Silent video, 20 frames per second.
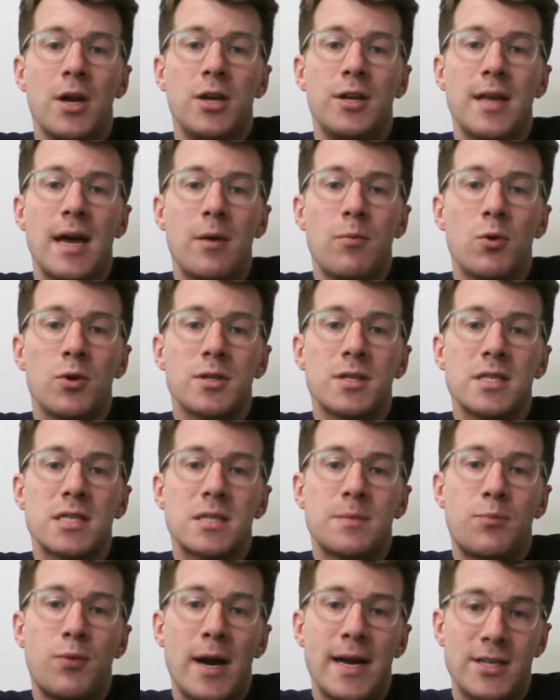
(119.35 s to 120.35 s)
You then want to
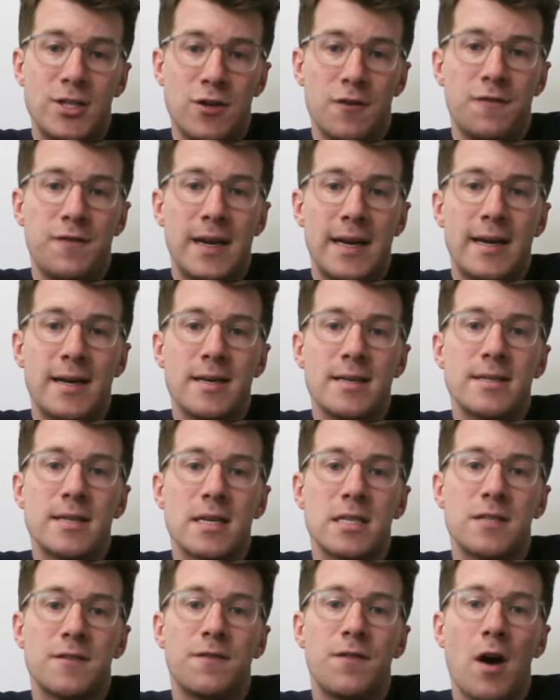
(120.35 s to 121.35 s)
spread your fingers
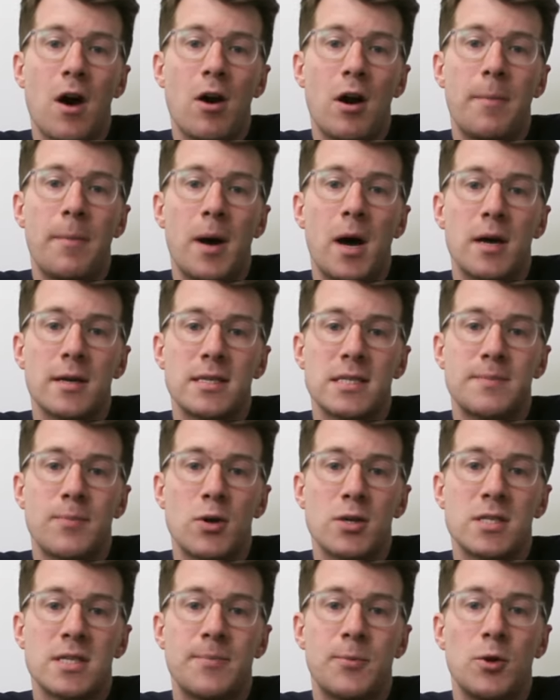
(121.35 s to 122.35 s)
as far apart as
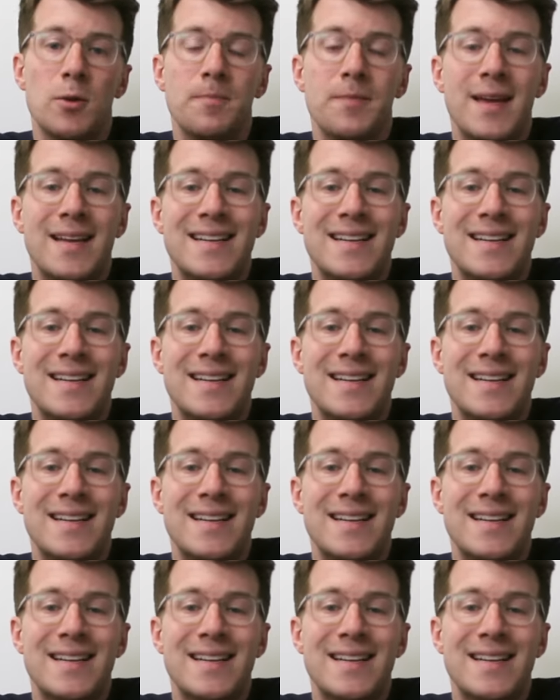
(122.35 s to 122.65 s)
possible